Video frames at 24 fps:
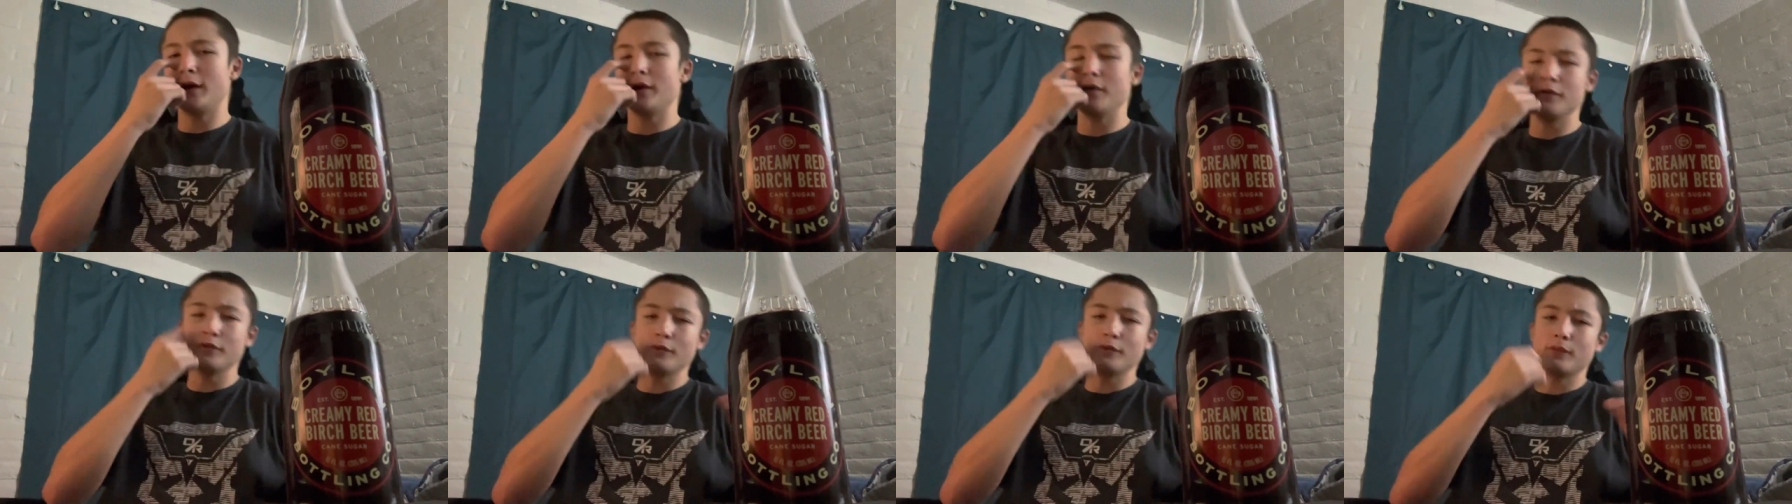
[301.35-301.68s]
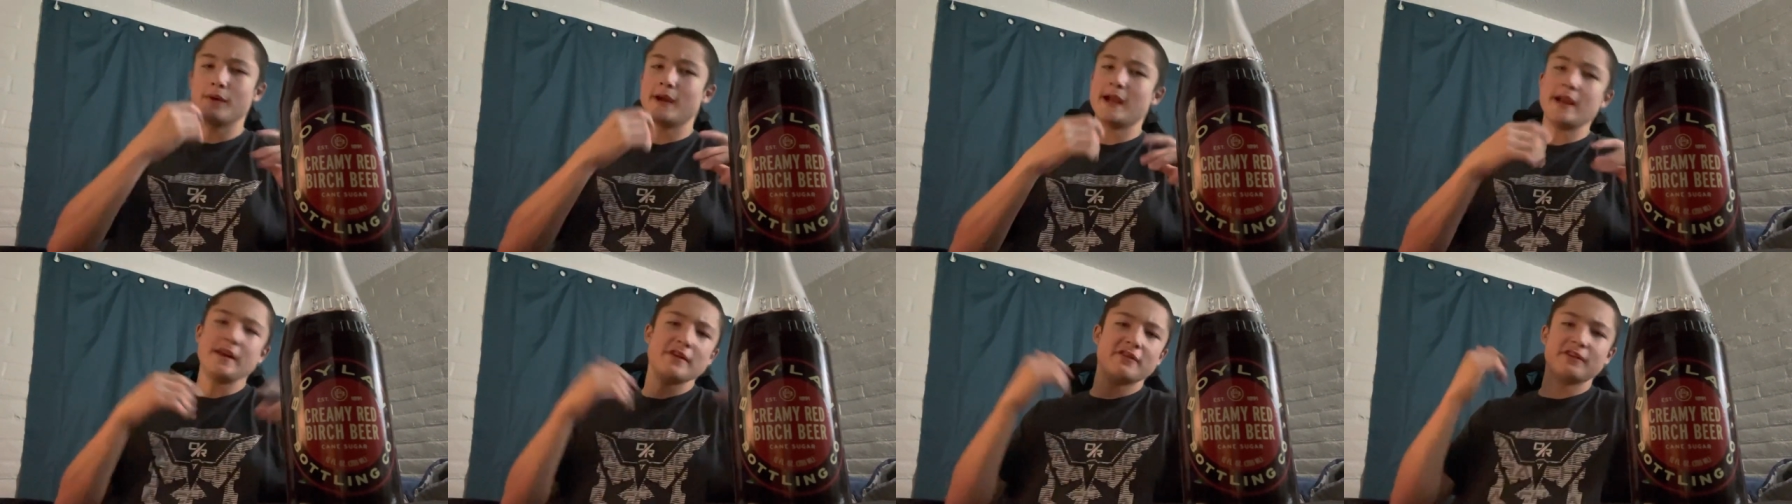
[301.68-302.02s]
goes
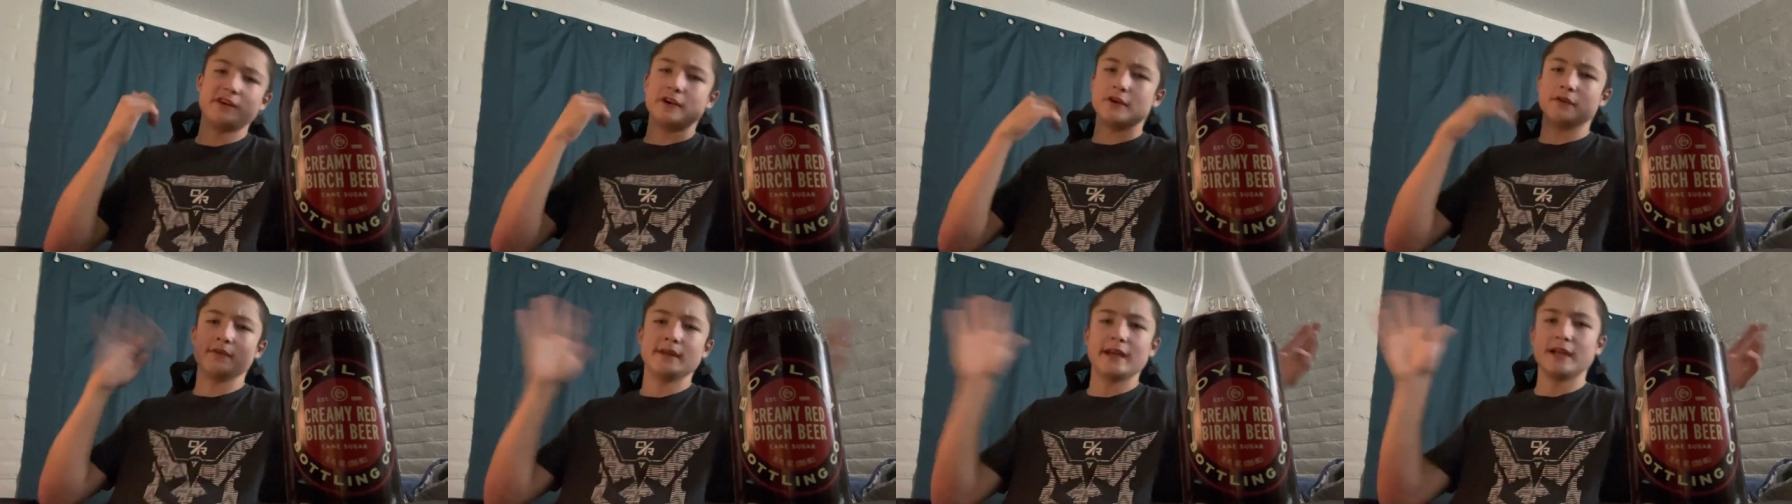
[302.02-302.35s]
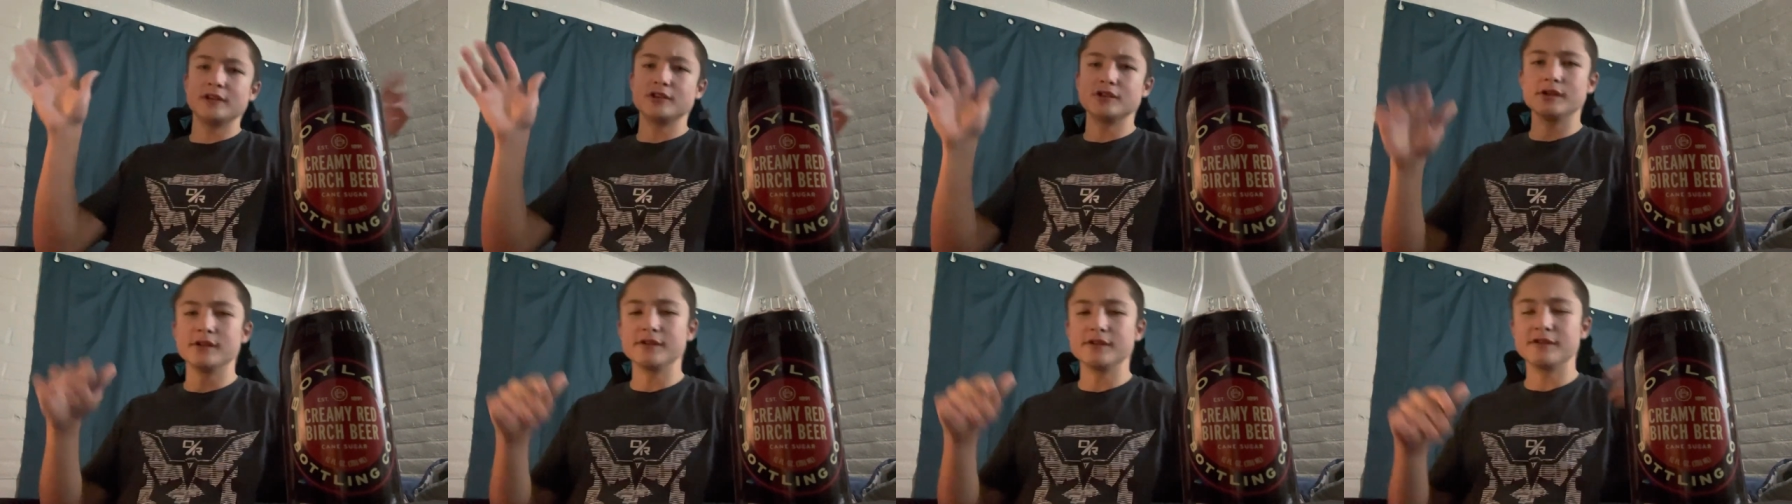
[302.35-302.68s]
away and just hear
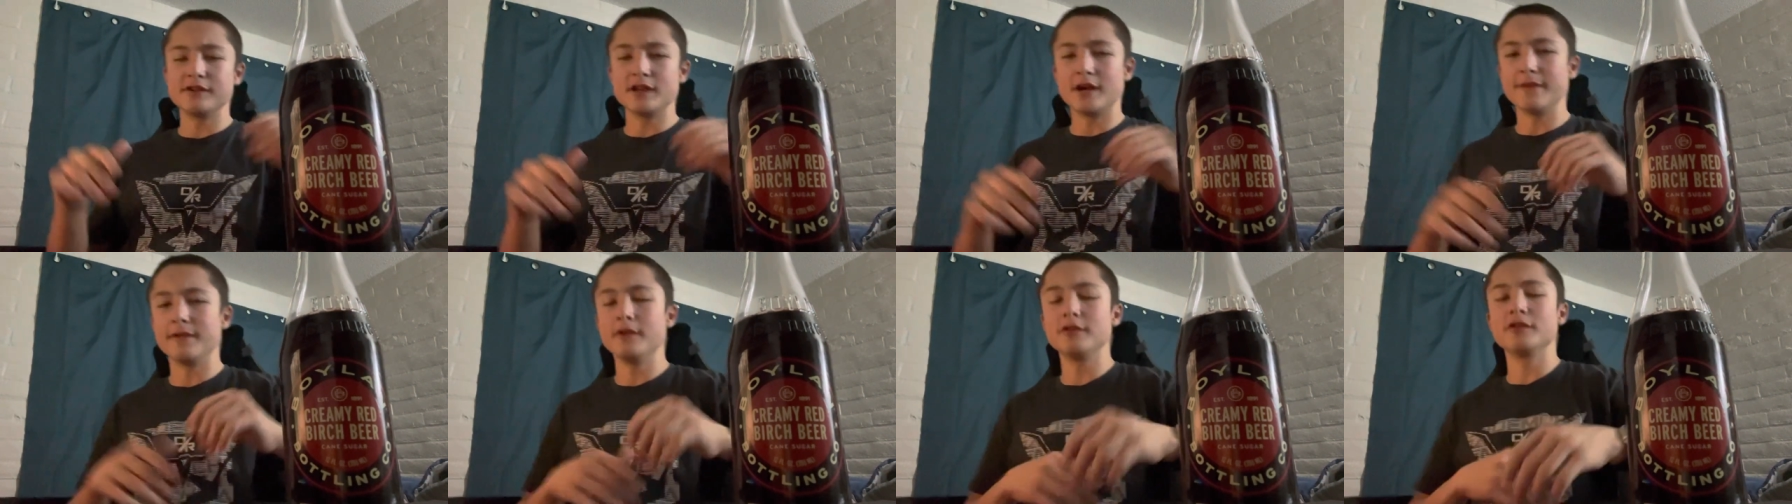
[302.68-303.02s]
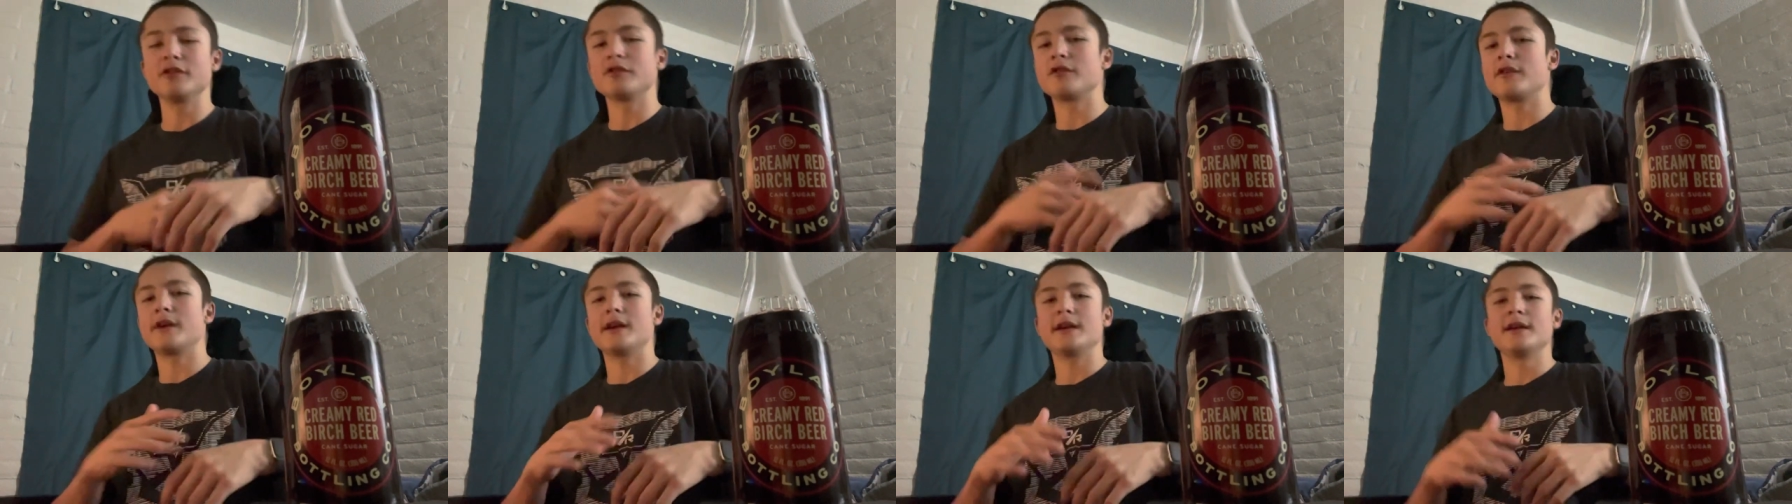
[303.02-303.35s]
nature and stuff. It was
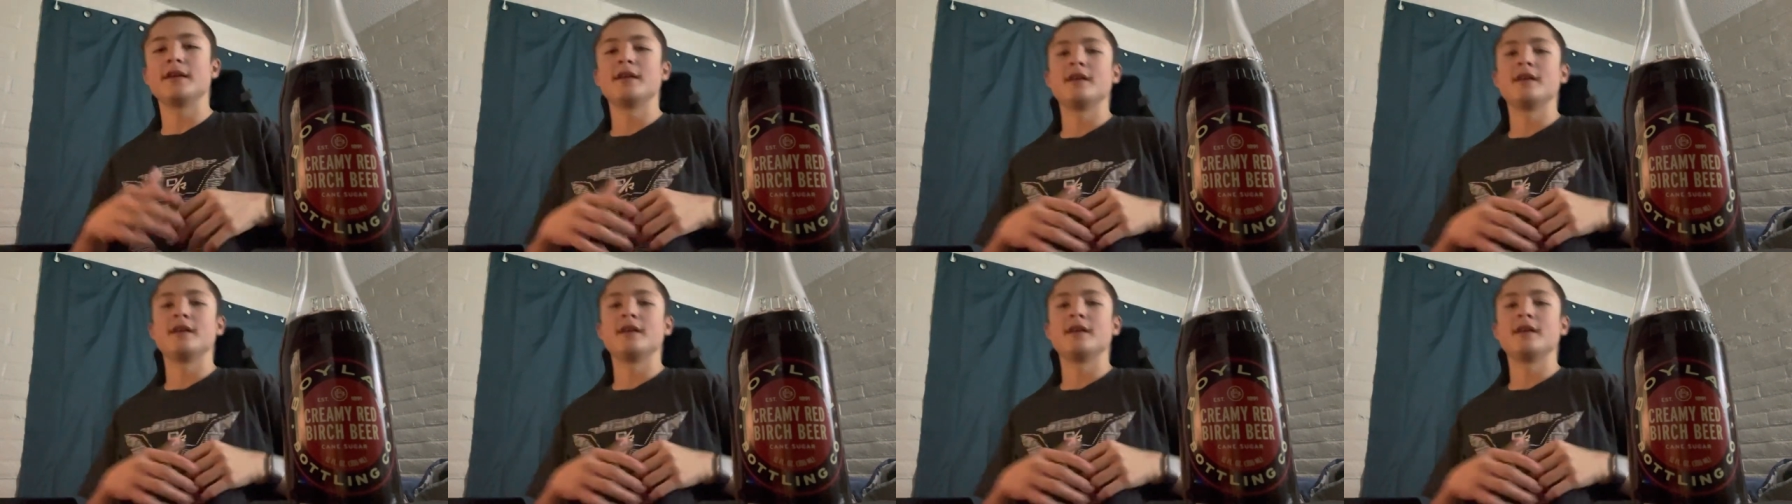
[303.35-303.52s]
just great.